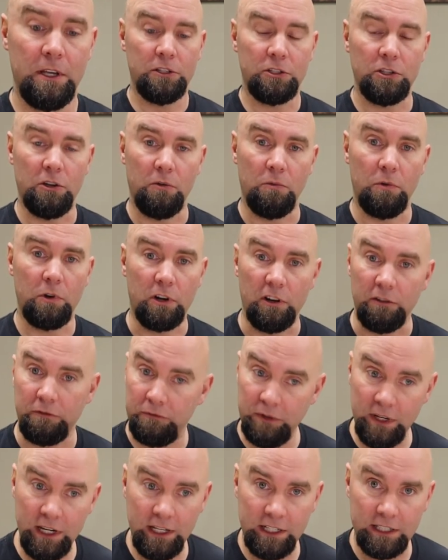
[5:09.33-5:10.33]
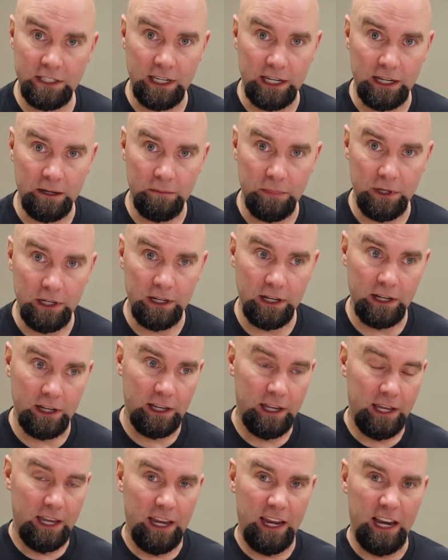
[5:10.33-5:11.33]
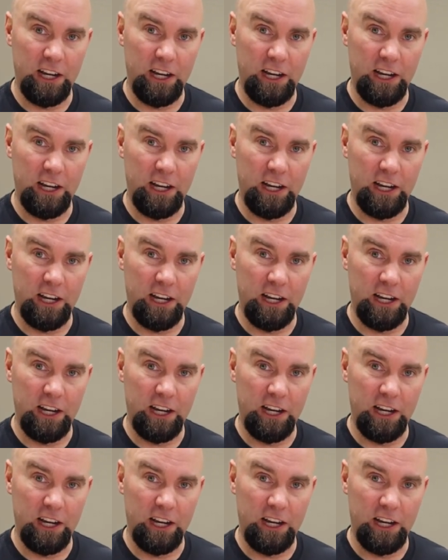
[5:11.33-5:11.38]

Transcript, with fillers: So we're going to feed Zambia,